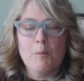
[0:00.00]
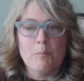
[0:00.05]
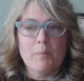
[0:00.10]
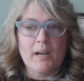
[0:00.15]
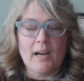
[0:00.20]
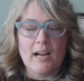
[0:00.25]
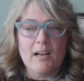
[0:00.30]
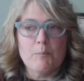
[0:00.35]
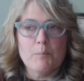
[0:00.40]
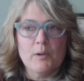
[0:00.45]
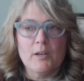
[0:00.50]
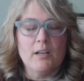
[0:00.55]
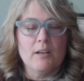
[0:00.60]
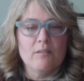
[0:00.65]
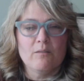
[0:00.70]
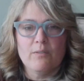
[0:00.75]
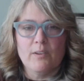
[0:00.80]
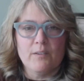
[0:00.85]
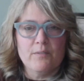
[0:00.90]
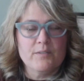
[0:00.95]
But I put
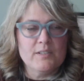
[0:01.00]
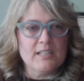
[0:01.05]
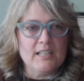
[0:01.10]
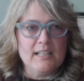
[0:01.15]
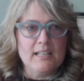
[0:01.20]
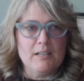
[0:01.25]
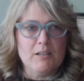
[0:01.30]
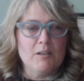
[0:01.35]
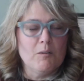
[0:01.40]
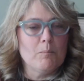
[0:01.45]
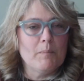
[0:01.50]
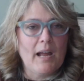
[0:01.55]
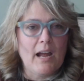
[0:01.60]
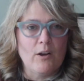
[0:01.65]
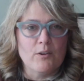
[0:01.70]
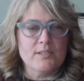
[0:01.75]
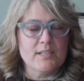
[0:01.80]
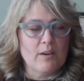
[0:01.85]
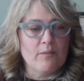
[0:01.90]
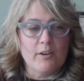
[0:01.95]
in 15
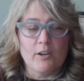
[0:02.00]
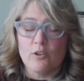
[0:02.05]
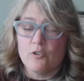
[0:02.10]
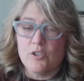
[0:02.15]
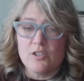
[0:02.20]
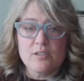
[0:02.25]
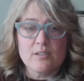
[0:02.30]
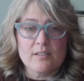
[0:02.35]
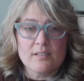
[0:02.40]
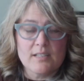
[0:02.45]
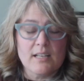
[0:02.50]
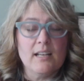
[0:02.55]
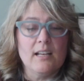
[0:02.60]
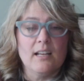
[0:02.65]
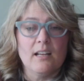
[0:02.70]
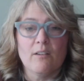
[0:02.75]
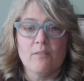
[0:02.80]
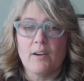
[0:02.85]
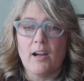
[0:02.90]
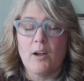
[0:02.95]
pounds heavier just to
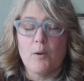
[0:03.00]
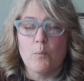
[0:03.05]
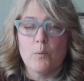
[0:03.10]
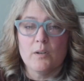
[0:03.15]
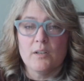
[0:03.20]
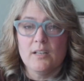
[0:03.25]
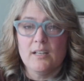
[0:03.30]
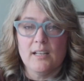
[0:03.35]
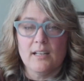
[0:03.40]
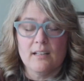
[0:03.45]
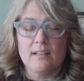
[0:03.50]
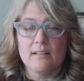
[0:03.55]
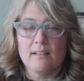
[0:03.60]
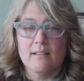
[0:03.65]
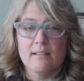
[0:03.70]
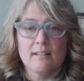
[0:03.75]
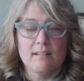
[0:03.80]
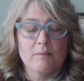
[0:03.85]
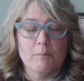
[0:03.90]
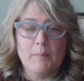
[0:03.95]
see if I would
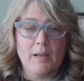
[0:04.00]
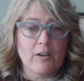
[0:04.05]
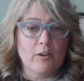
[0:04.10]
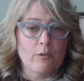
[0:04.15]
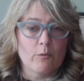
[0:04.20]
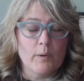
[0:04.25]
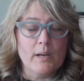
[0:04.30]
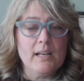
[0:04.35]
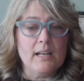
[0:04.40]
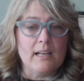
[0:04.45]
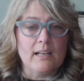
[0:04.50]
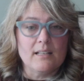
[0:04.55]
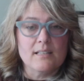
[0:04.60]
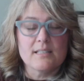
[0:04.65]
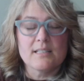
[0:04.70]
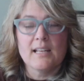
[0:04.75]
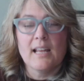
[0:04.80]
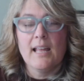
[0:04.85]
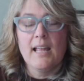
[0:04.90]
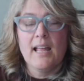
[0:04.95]
get better
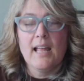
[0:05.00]
readings.